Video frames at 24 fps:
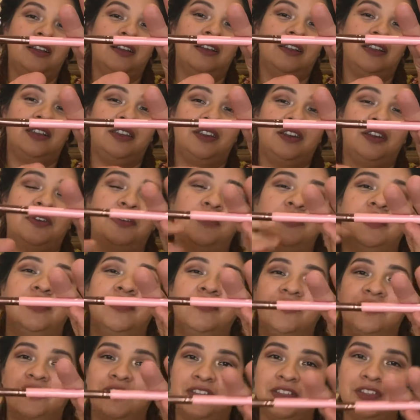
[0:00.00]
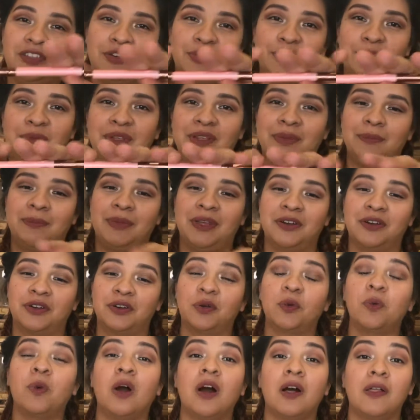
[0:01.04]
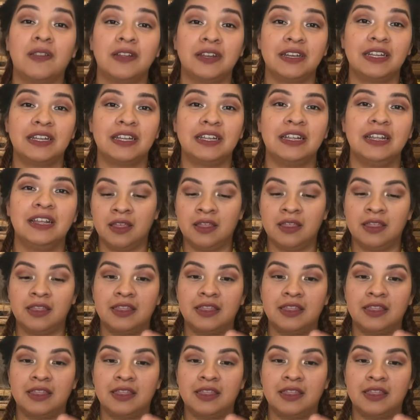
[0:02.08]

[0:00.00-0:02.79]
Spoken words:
of a little bit better quality.